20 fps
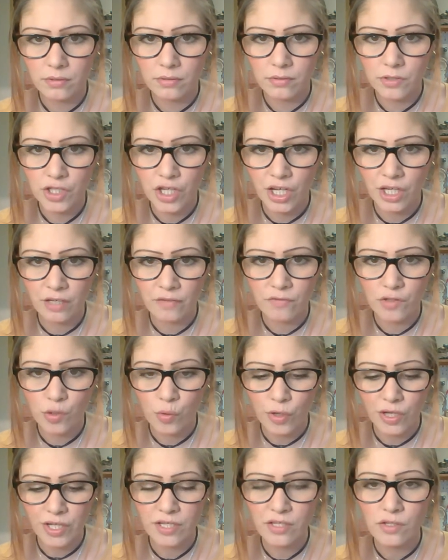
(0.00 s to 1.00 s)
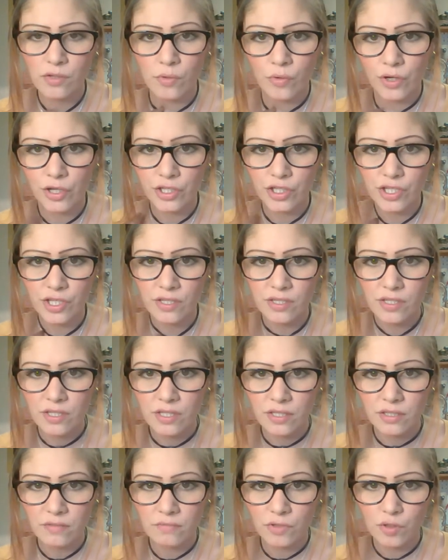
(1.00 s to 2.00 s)
chain of choice, or
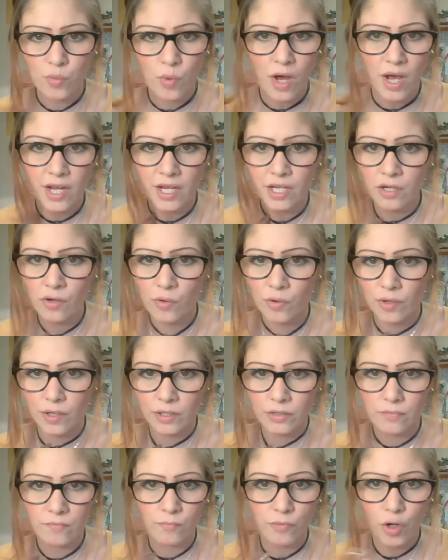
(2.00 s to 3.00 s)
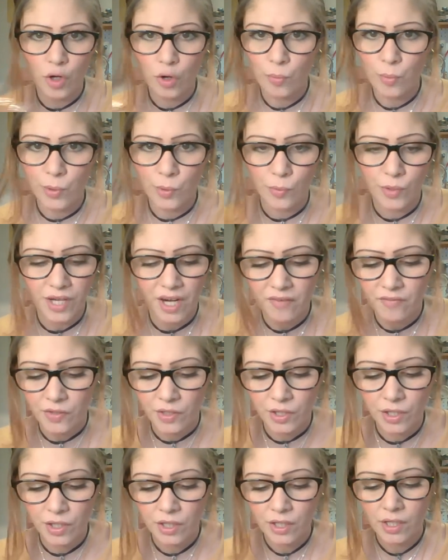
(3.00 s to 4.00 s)
just twine or rope or
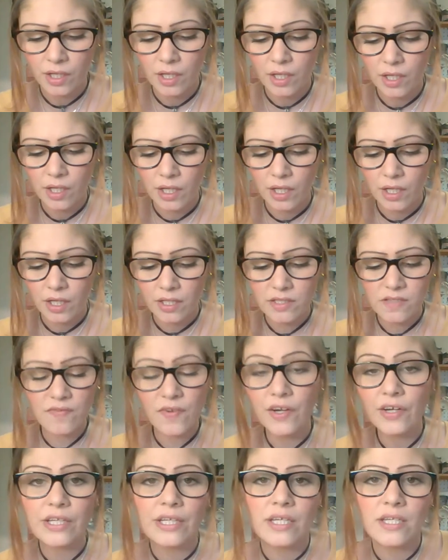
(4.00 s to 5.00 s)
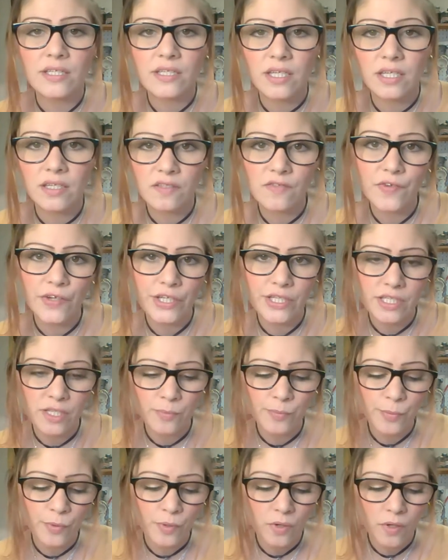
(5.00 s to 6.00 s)
whatever. It's very easy. It's very
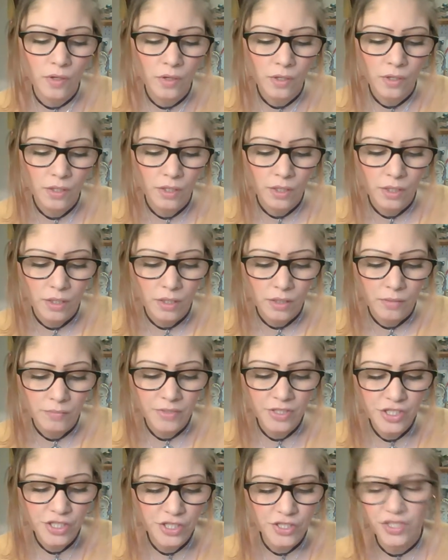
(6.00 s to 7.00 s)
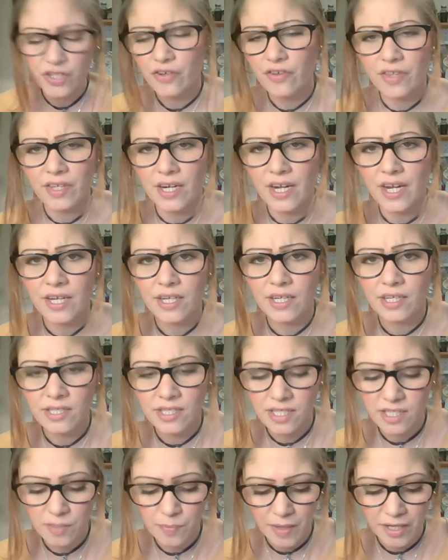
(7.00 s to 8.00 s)
simple. Much easier than I had
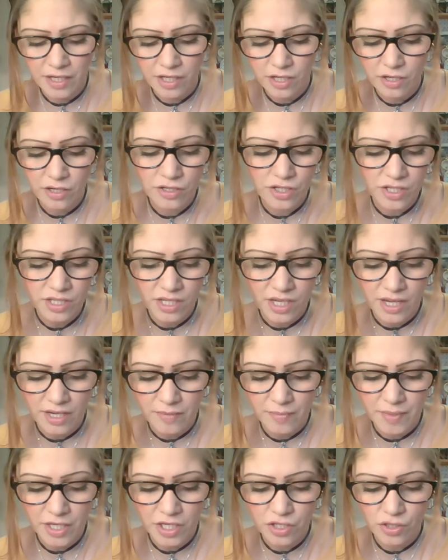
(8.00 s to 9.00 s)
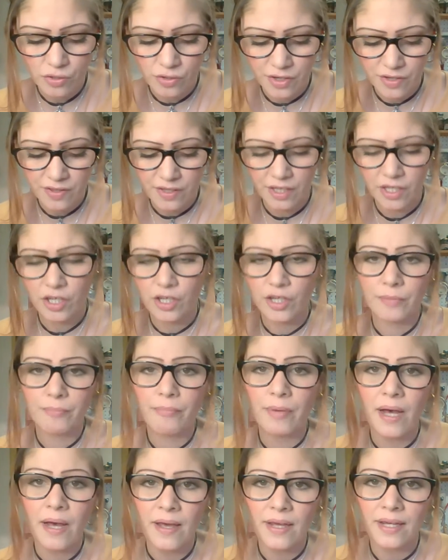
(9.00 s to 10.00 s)
anticipated. You just got to make sure that you're
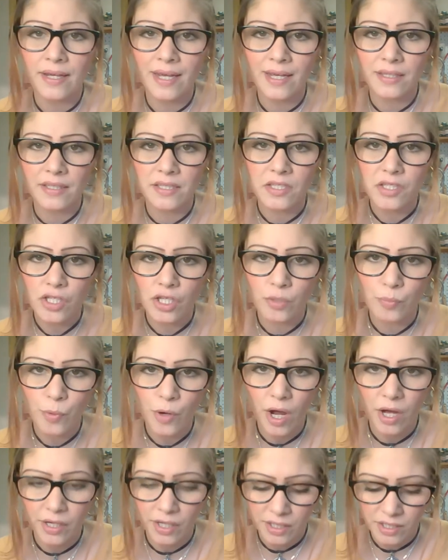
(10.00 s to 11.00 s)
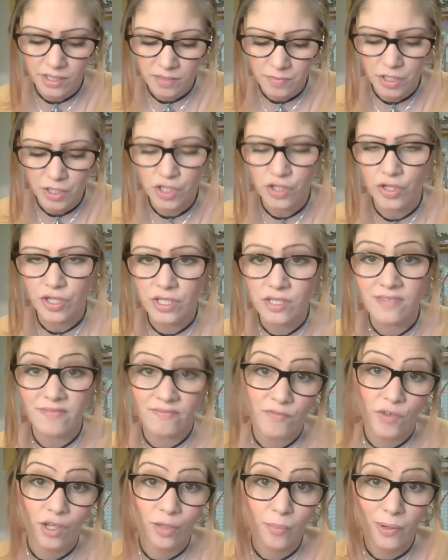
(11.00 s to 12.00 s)
buying at least good product to make sure it doesn't
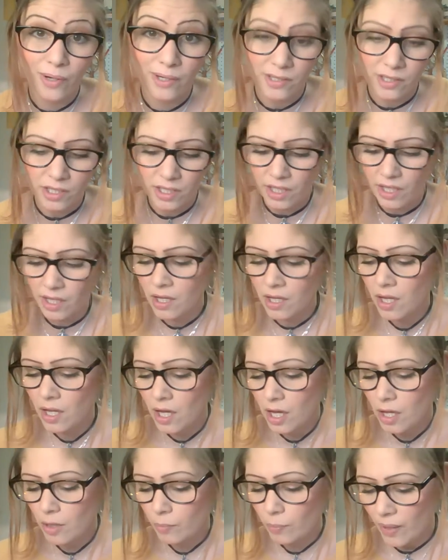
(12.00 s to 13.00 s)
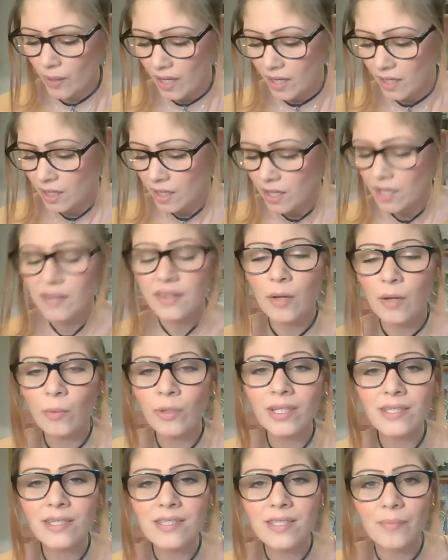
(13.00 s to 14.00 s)
fall apart on you. But they
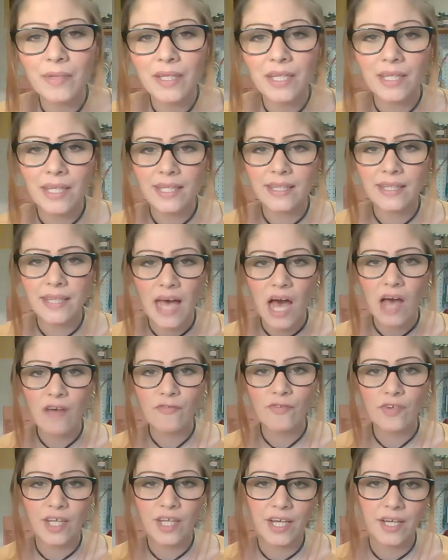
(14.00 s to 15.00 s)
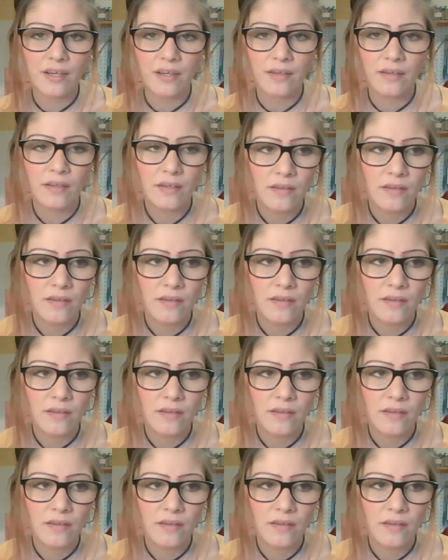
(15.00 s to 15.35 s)
wanted something like that for like,